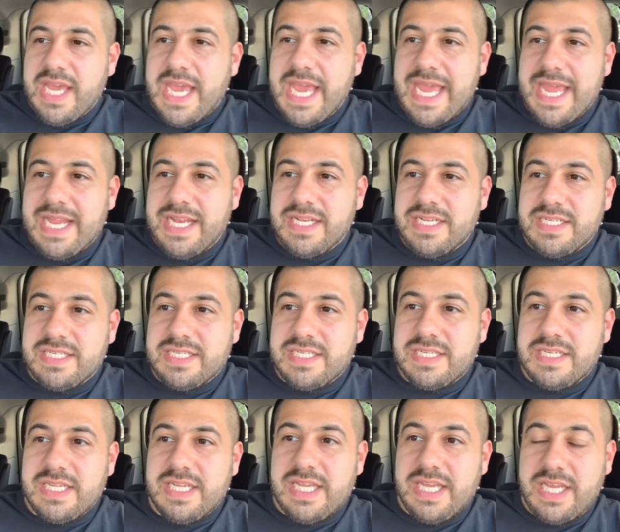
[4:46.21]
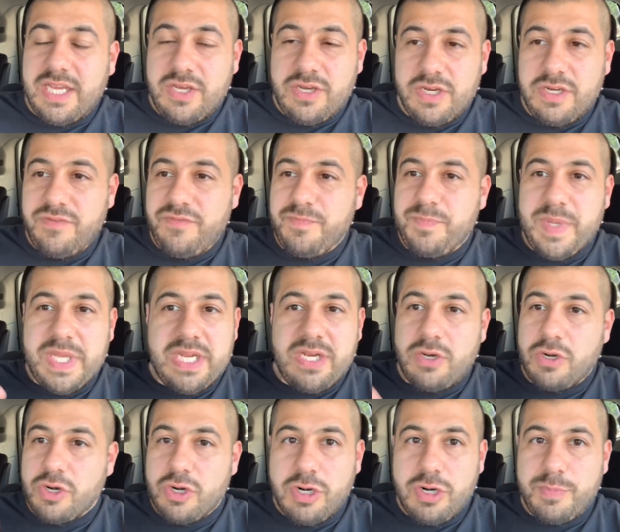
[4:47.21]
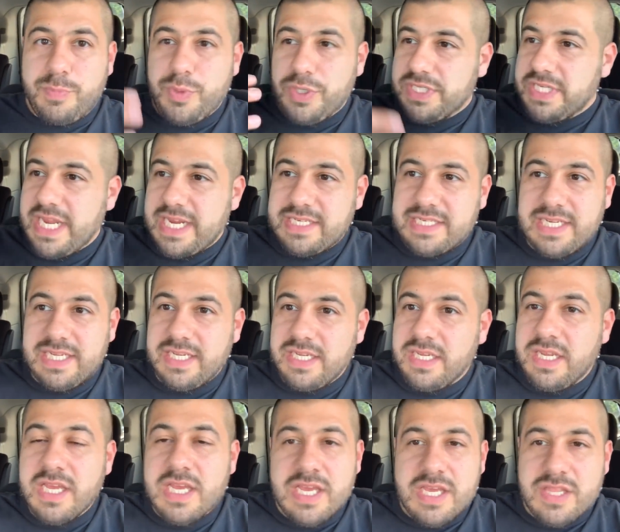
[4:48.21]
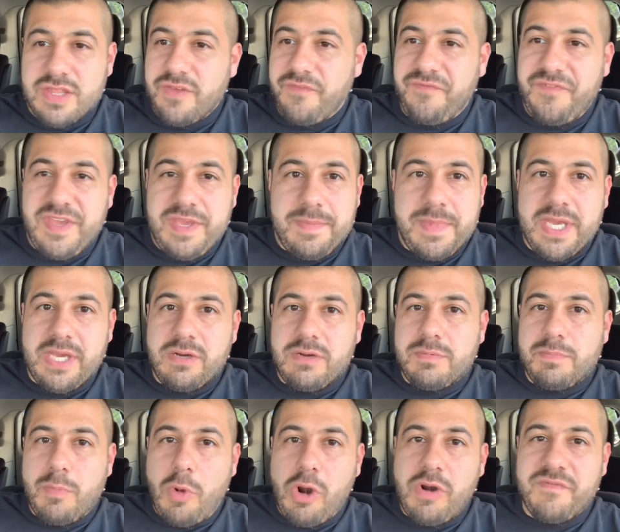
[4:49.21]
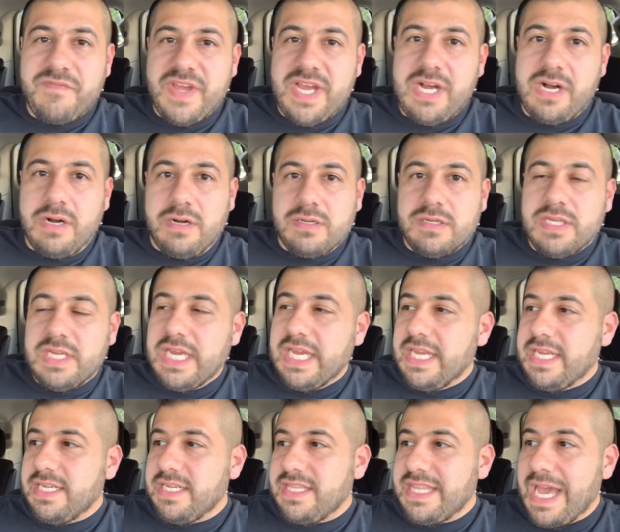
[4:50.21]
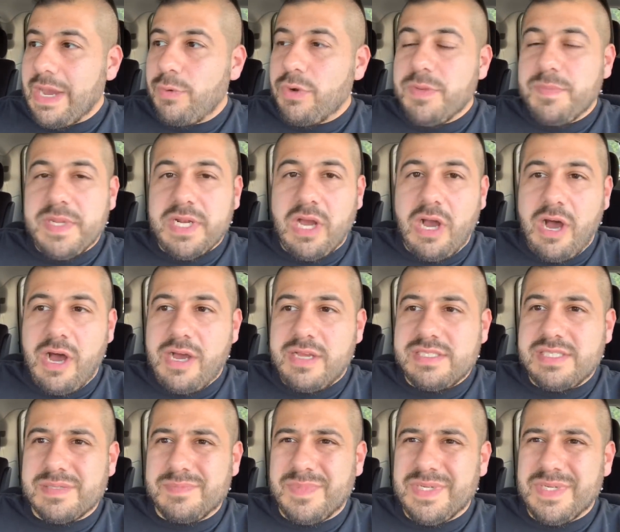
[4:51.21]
and it could have been her protecting the female Marvel, and that would have been awesome.